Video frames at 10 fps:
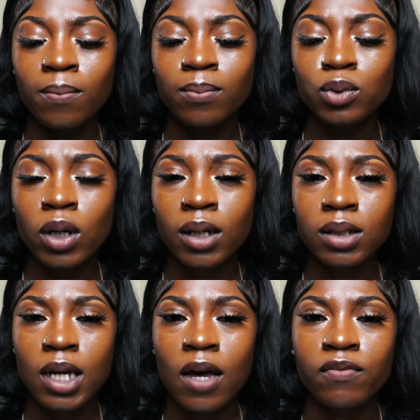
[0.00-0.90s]
Try not
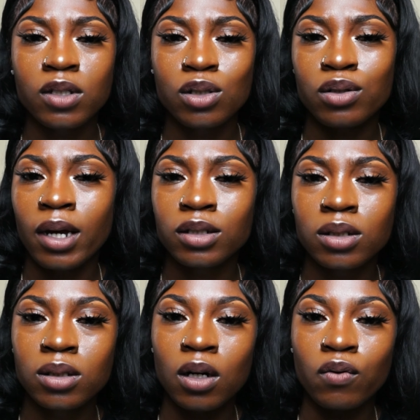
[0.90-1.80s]
to have
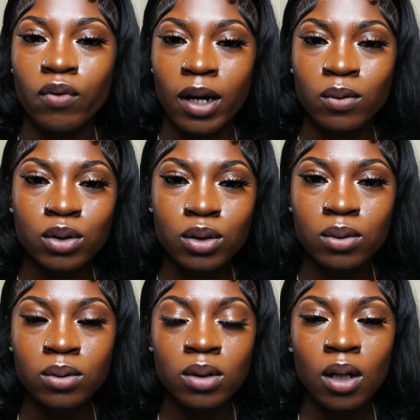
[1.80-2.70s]
distractions around
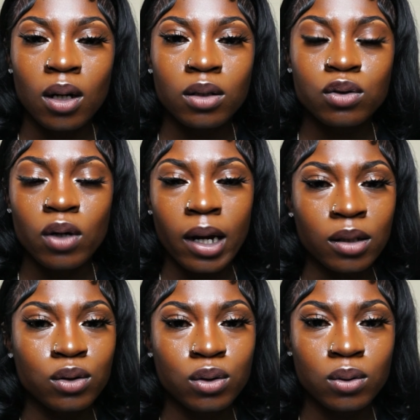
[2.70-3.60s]
you. Try
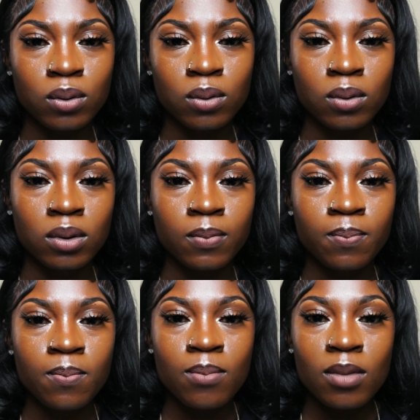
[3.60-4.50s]
to
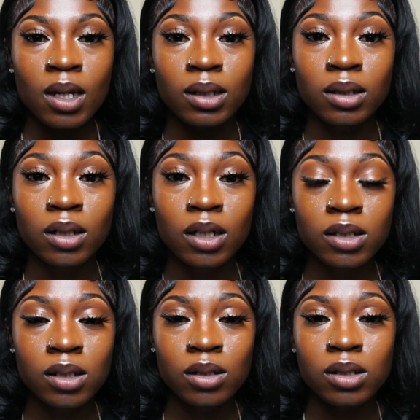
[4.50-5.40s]

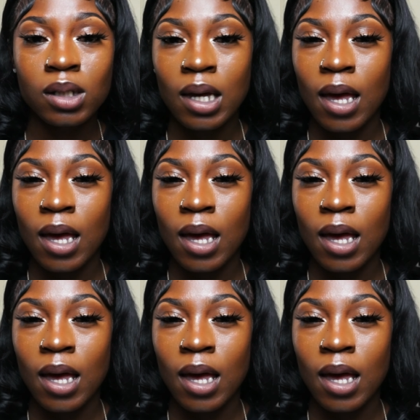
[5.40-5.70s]
listen to